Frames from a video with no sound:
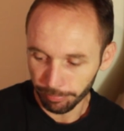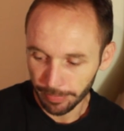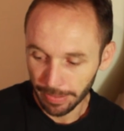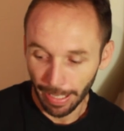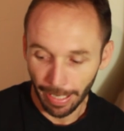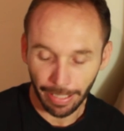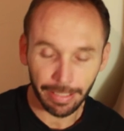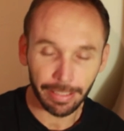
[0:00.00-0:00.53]

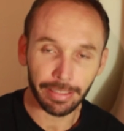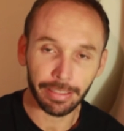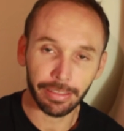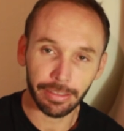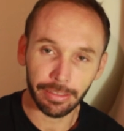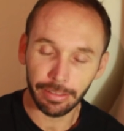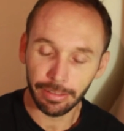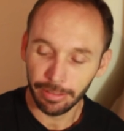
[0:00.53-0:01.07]

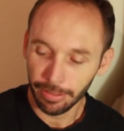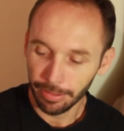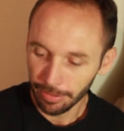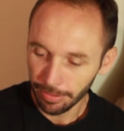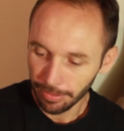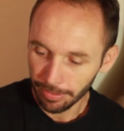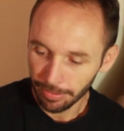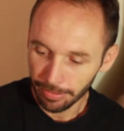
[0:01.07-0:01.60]
Tekken,
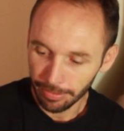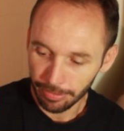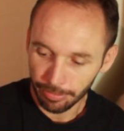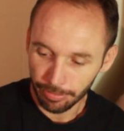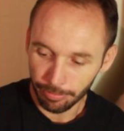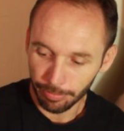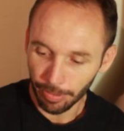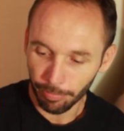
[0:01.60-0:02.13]

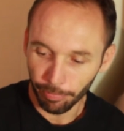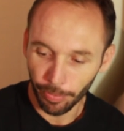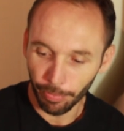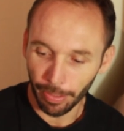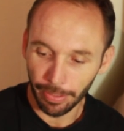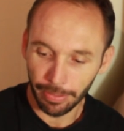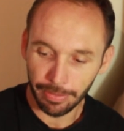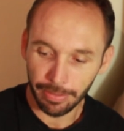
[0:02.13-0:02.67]
a few
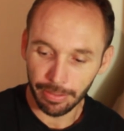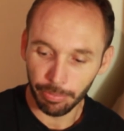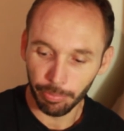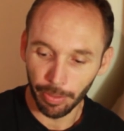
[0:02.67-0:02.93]
others as